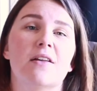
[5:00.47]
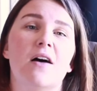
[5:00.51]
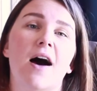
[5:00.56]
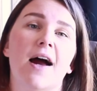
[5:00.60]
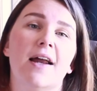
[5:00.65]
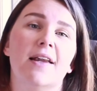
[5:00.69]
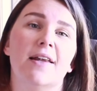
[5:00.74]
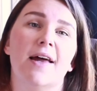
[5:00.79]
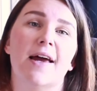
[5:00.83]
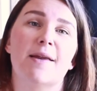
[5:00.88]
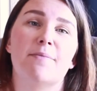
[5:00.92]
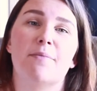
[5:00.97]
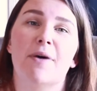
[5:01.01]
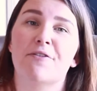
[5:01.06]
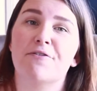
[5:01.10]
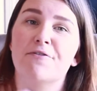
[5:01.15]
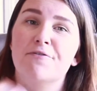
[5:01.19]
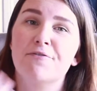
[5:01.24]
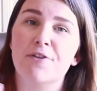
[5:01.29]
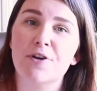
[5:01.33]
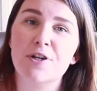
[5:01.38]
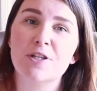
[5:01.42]
to highlight my
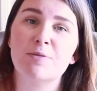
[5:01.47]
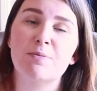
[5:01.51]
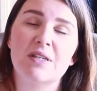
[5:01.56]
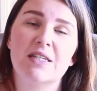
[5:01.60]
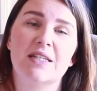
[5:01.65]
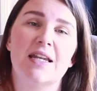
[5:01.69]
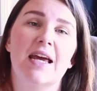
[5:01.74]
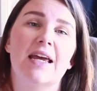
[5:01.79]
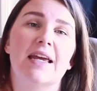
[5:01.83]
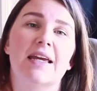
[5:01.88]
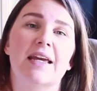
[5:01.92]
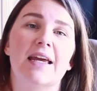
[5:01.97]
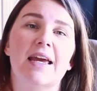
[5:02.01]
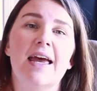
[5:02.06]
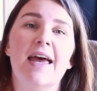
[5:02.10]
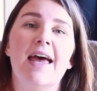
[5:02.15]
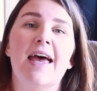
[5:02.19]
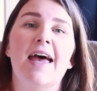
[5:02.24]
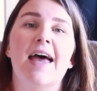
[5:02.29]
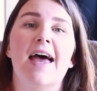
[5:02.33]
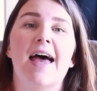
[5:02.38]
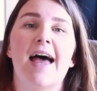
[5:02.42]
first mistake
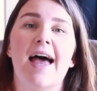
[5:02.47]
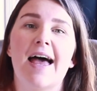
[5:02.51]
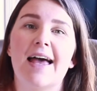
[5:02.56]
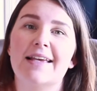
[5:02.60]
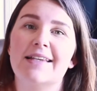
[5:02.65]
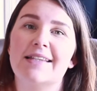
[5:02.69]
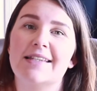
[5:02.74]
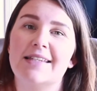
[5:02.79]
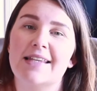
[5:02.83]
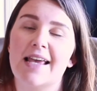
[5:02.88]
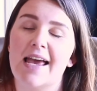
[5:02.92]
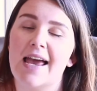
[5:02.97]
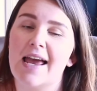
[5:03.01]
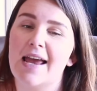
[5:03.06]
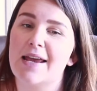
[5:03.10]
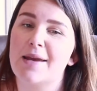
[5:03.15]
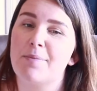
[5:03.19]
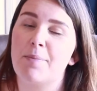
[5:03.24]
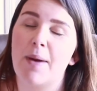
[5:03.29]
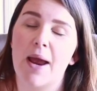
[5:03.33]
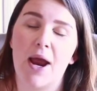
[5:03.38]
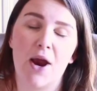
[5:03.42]
as
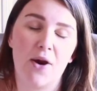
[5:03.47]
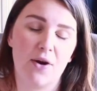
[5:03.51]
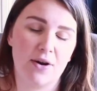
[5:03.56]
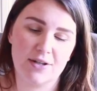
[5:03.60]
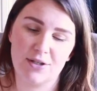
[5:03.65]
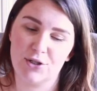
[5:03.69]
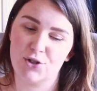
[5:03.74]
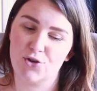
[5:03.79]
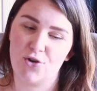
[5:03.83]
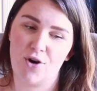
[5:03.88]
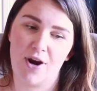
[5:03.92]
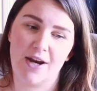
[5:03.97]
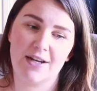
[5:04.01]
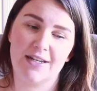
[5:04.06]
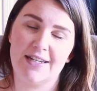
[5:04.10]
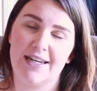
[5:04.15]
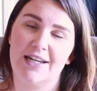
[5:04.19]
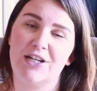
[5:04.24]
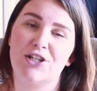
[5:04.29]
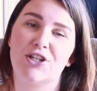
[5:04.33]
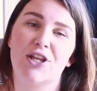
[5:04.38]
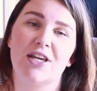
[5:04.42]
a parent trying to
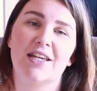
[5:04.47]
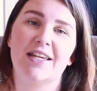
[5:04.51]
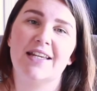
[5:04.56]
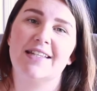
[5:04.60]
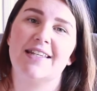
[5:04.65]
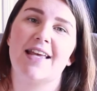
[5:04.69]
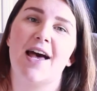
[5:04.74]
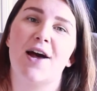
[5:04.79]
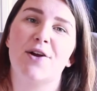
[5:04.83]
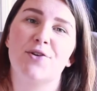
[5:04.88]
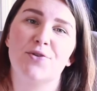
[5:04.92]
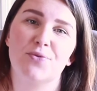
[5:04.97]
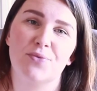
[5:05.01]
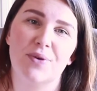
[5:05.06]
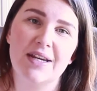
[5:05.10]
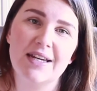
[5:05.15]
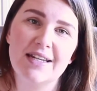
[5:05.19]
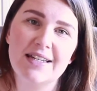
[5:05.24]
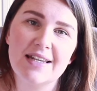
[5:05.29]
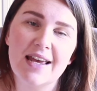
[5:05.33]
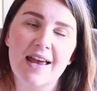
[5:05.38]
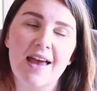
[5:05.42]
teach their kids how to
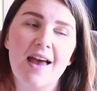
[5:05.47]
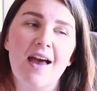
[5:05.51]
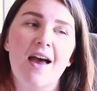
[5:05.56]
read.